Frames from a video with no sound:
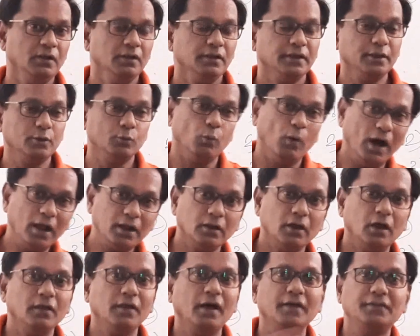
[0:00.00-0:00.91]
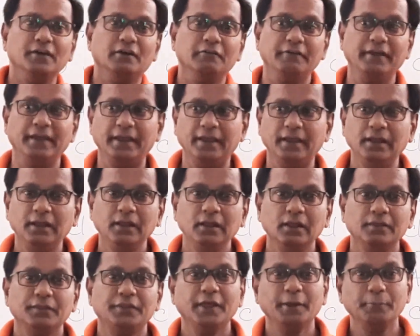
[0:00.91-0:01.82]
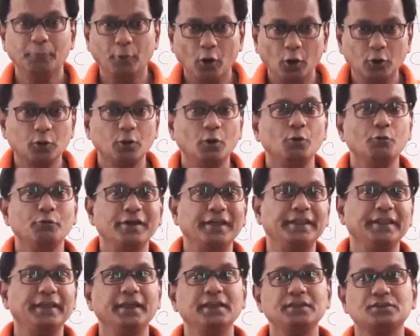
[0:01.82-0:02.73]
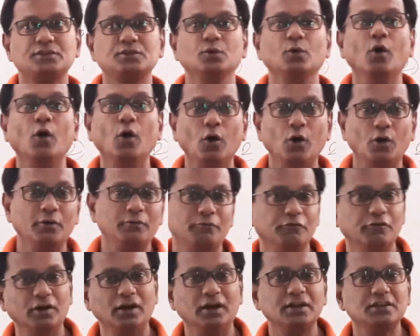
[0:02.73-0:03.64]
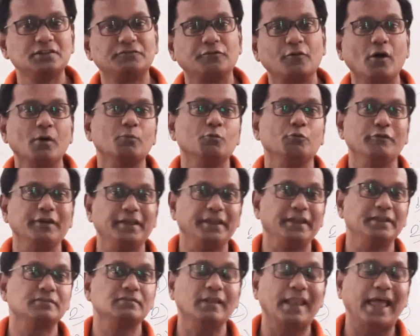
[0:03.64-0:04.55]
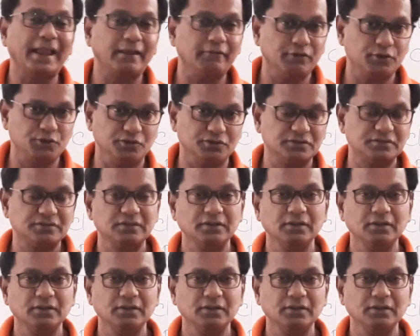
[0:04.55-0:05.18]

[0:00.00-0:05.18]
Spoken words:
in one or other way, they borrow various words from various languages.